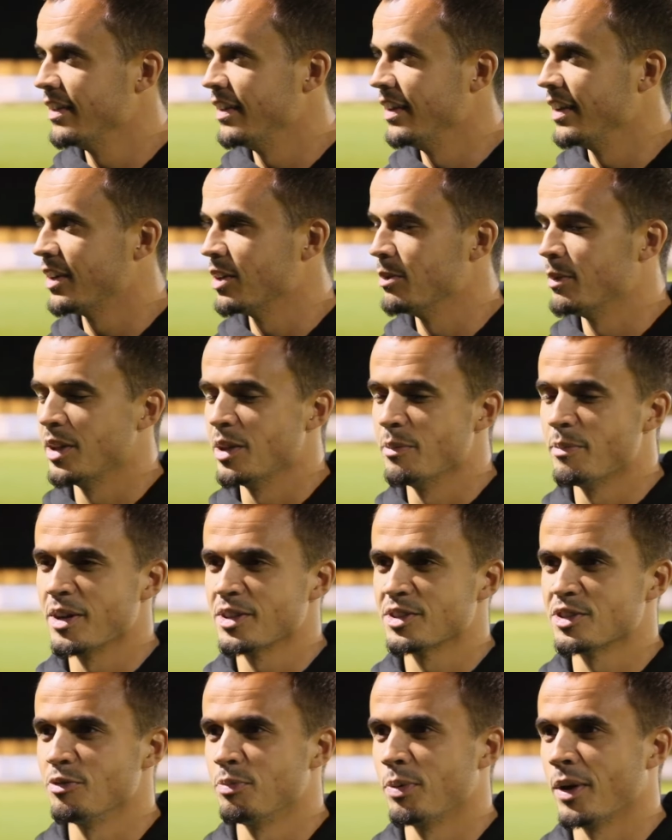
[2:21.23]
It can make the
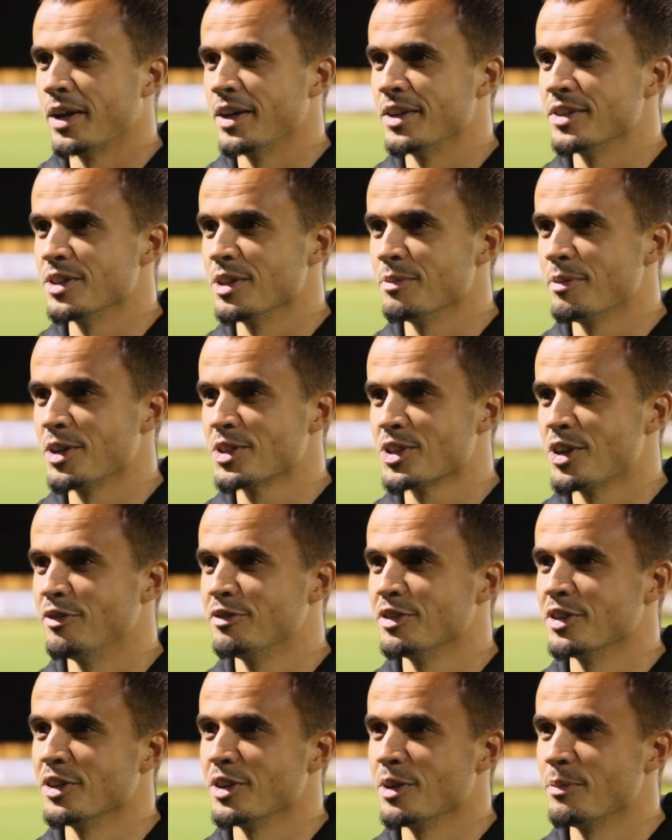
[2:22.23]
best of players and the most
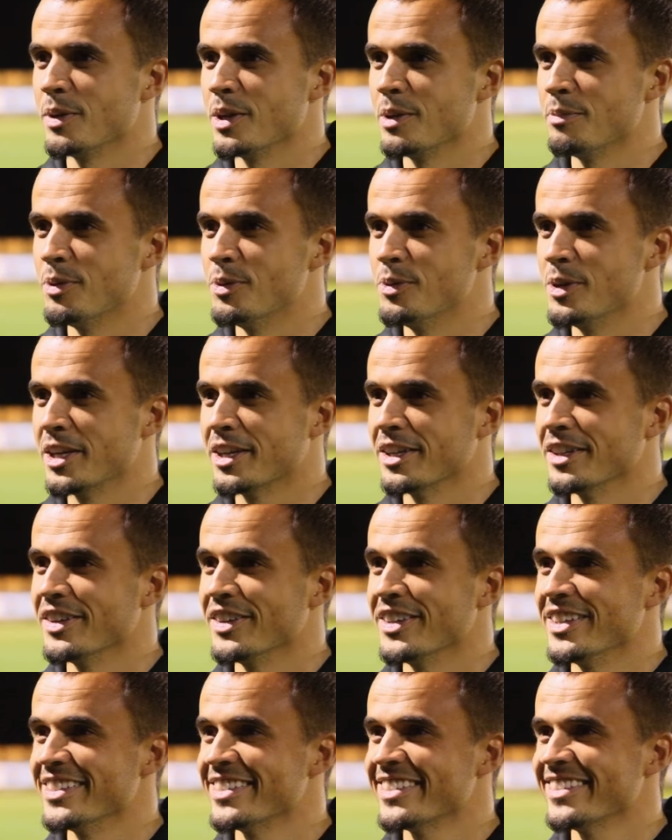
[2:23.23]
confident of people weak at the
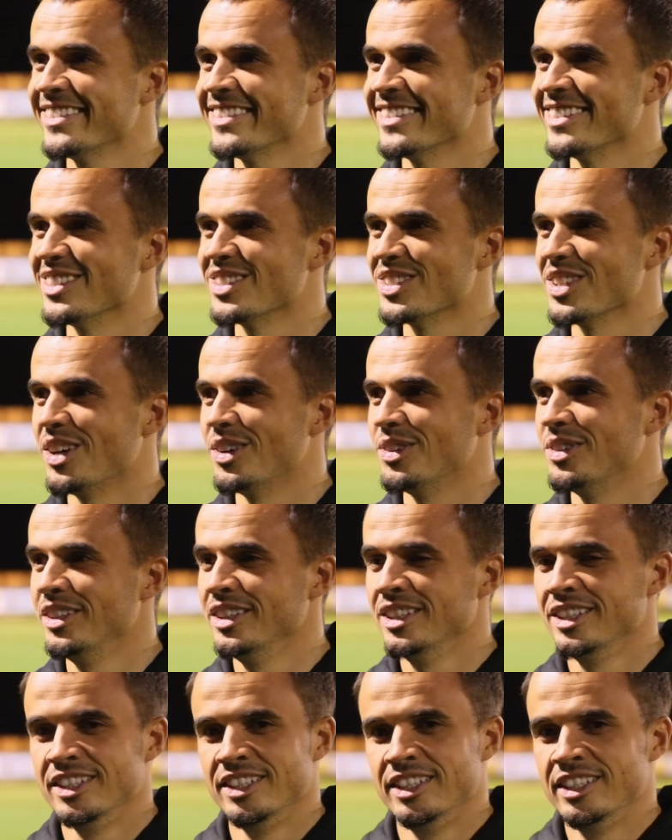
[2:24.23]
knees. So,
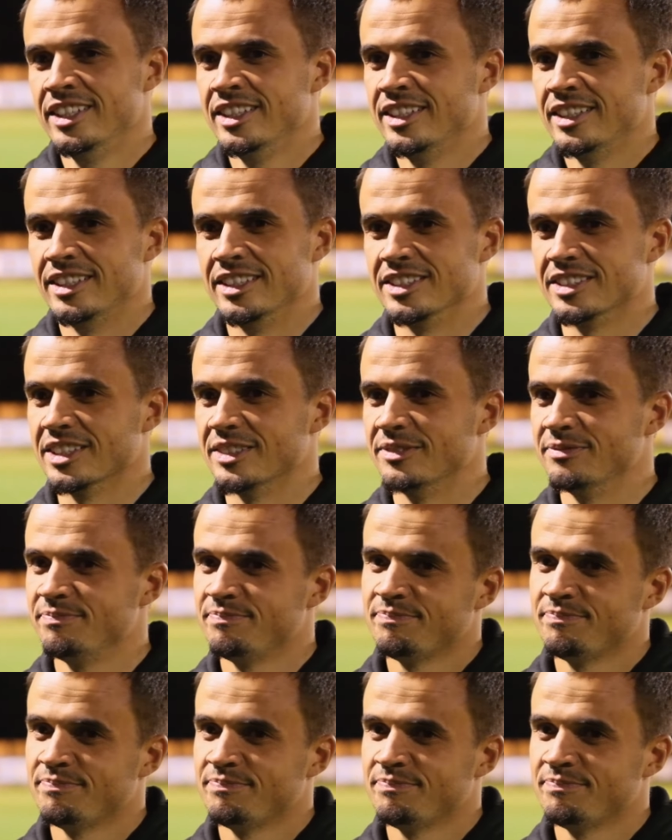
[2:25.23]
listen,